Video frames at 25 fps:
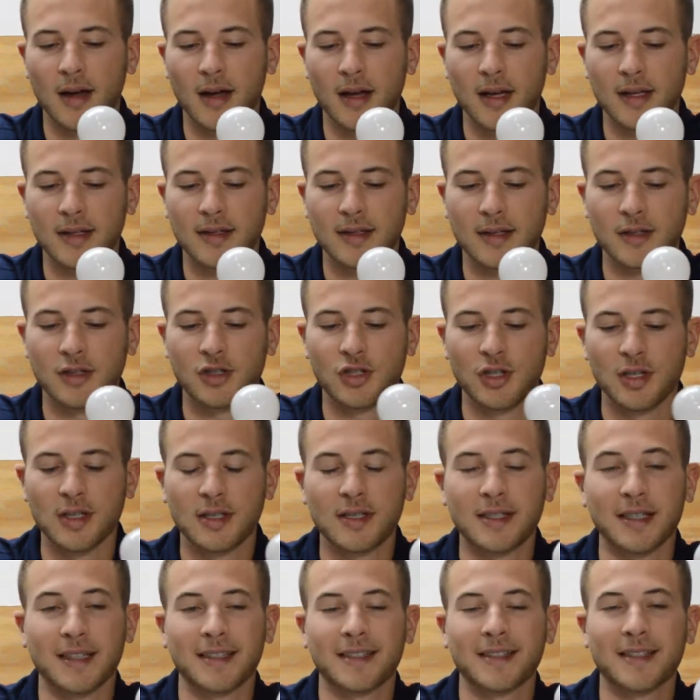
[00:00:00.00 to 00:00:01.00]
it's a
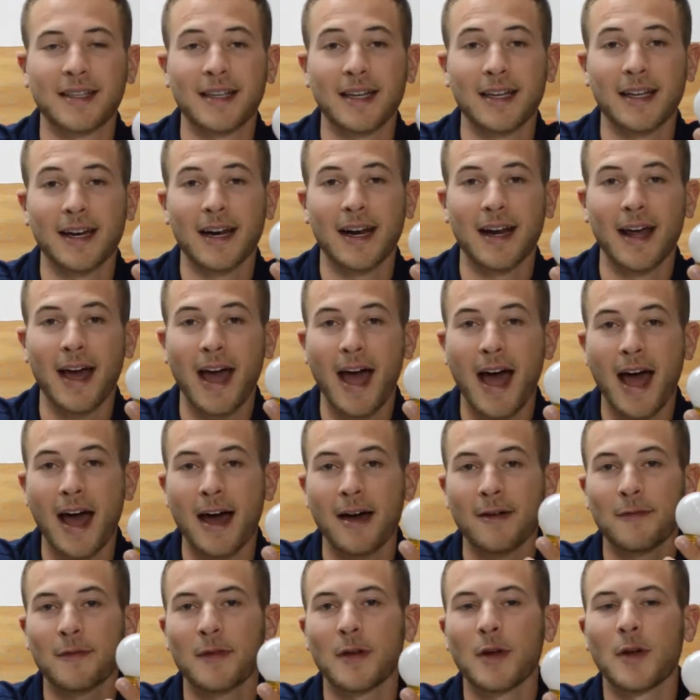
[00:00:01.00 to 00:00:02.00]

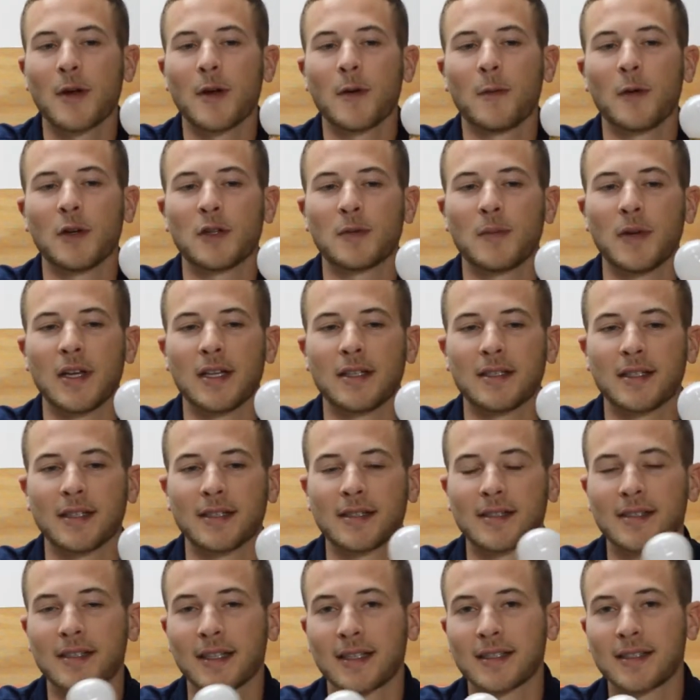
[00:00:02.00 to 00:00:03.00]
G16.5, which means
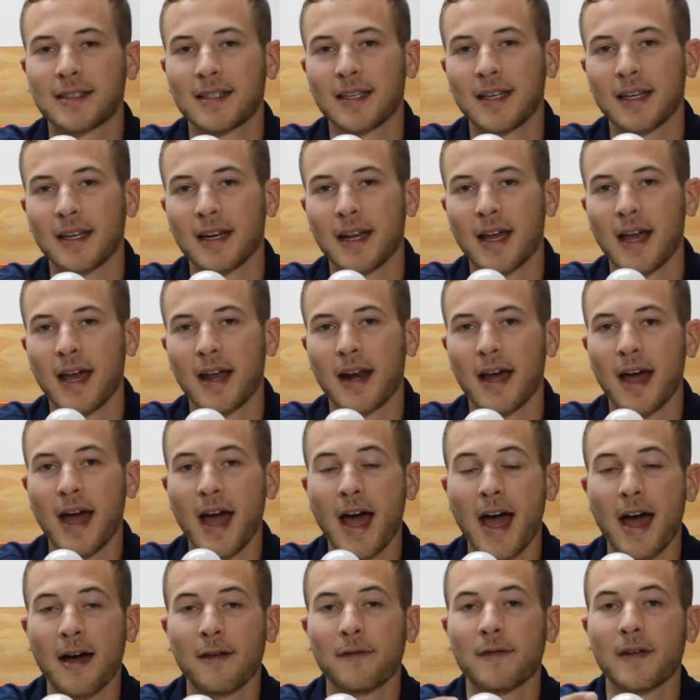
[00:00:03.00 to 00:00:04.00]
it's
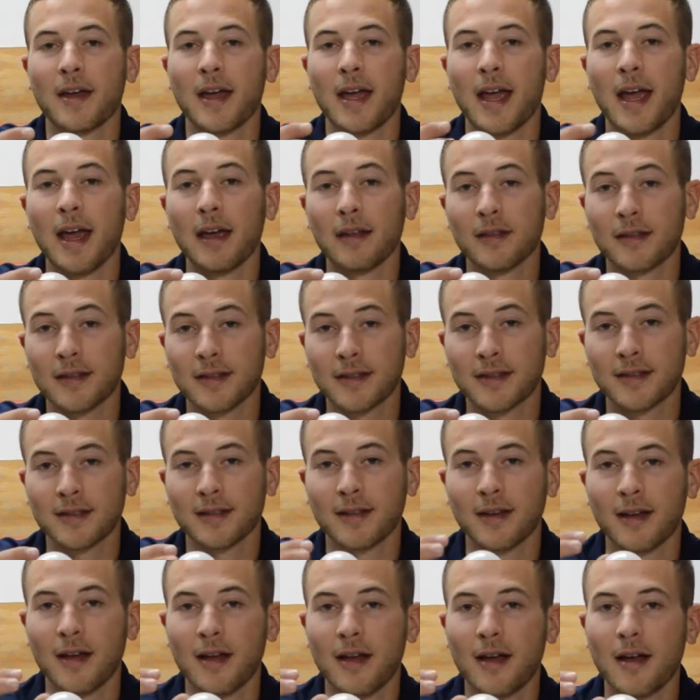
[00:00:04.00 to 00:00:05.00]
16.5
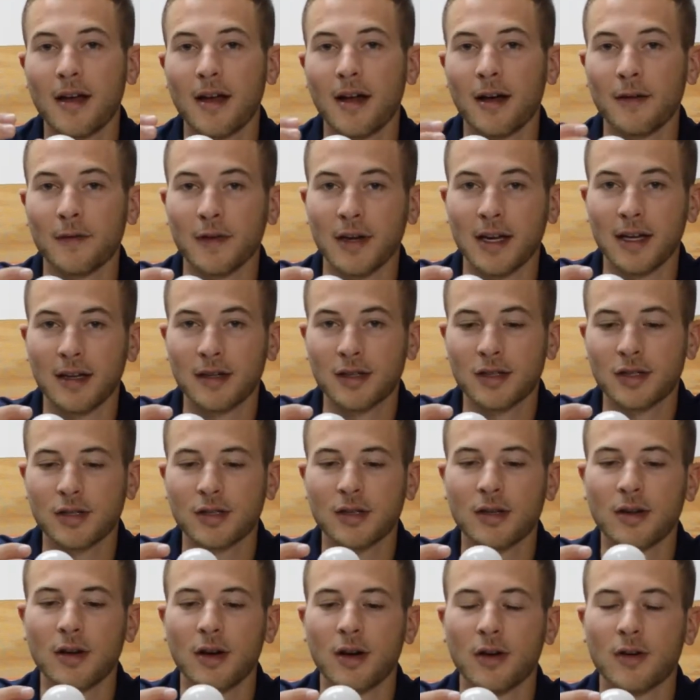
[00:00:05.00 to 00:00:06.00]
of an inch
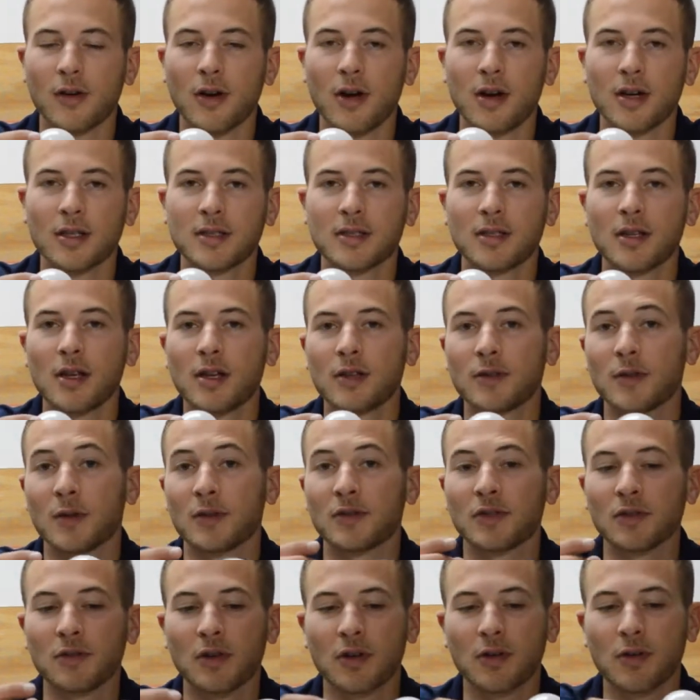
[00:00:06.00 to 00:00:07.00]
across, so
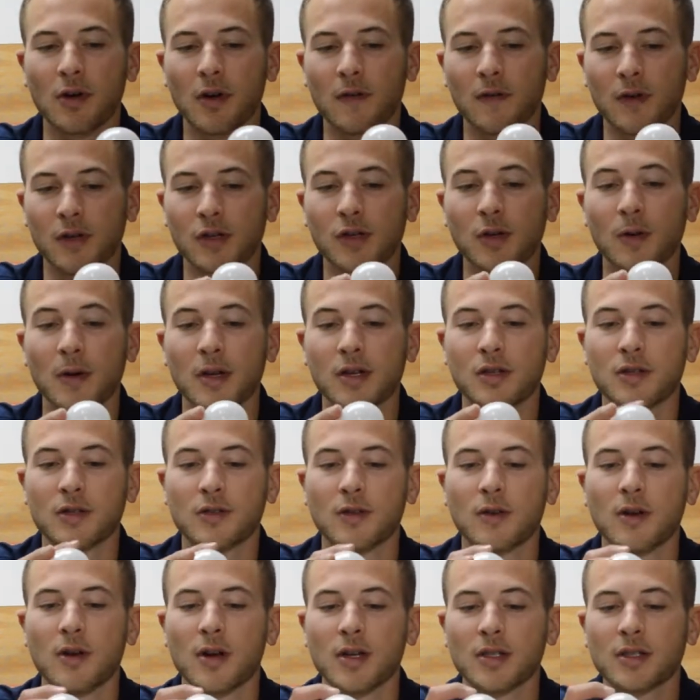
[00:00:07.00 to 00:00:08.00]
it's a little over 2 inches
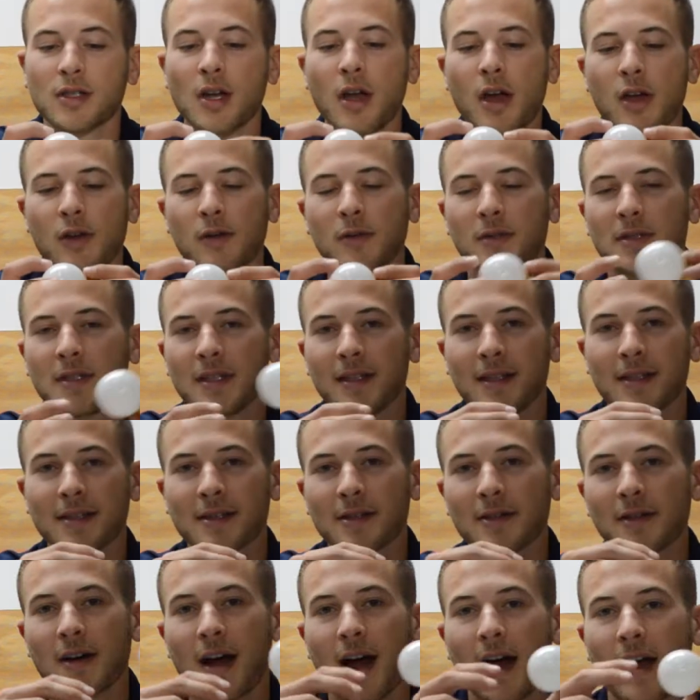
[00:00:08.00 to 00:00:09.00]
across. You see these
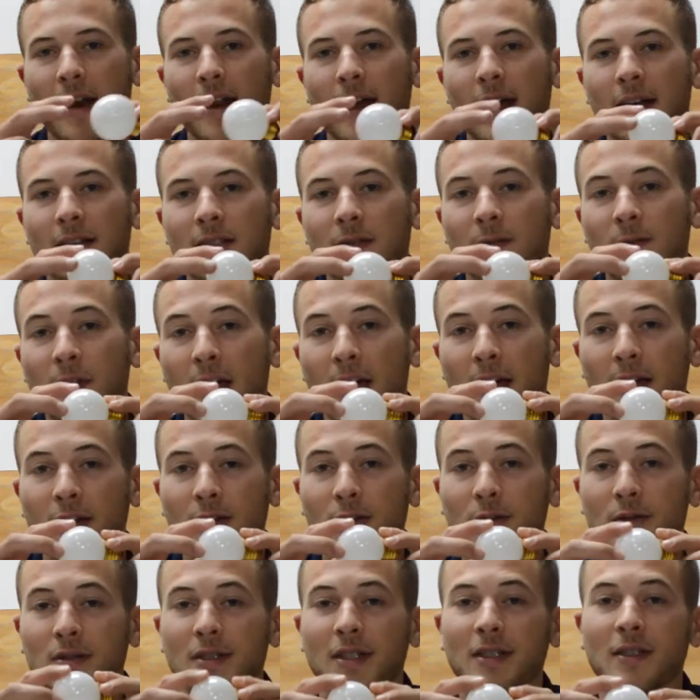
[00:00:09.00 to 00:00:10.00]
a lot as
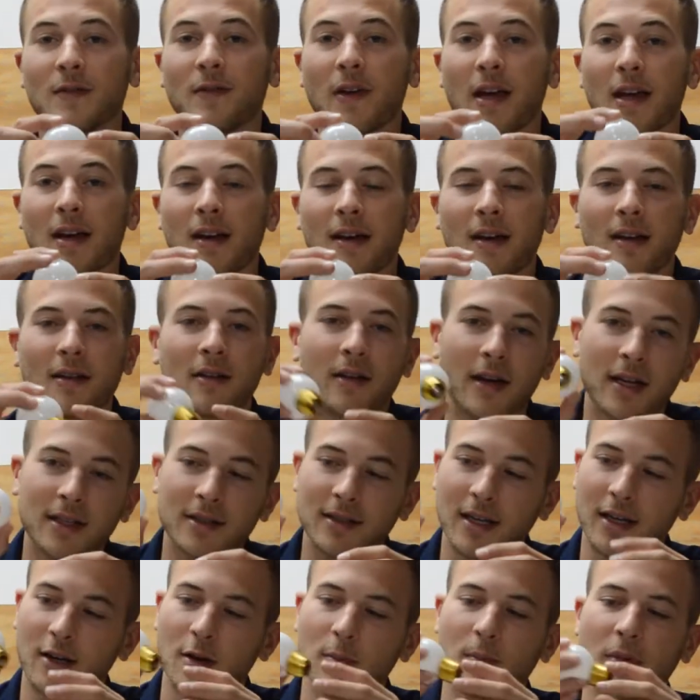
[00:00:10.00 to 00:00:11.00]
used as vanity
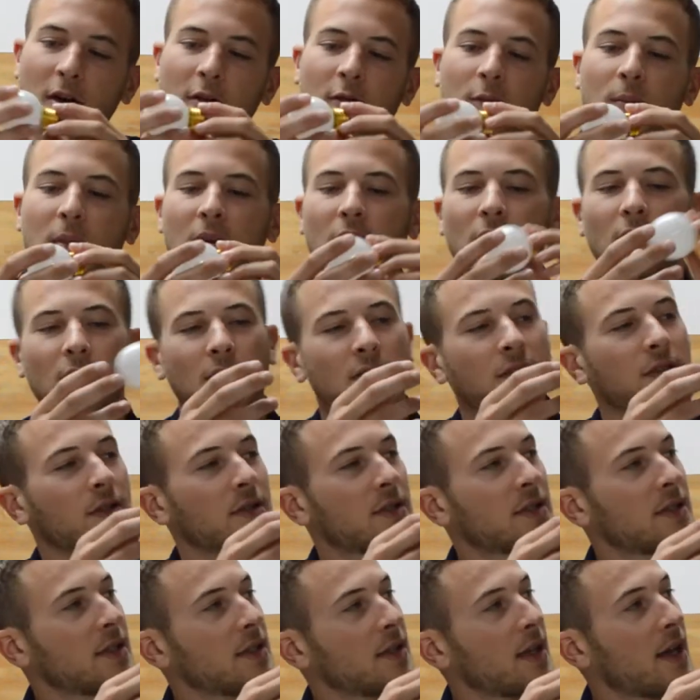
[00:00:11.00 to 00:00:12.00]
lights, like above mirrors. You'll
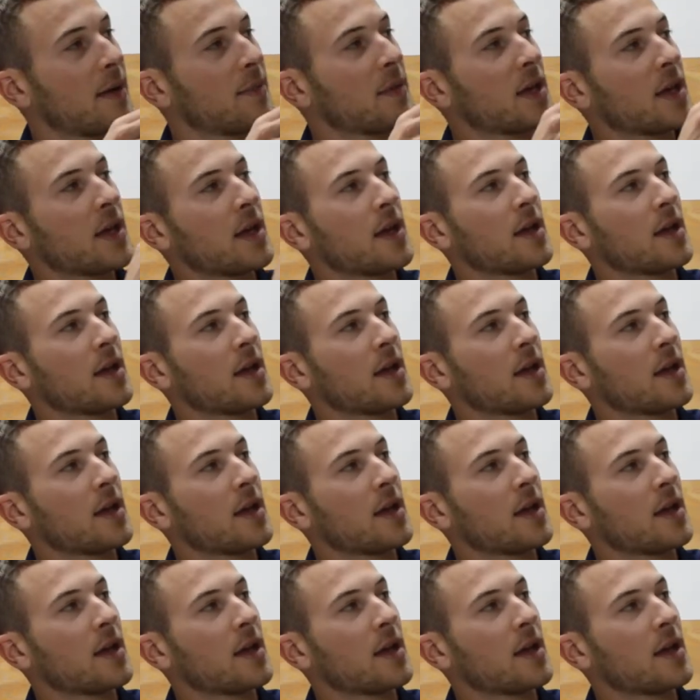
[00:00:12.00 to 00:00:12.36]
see them.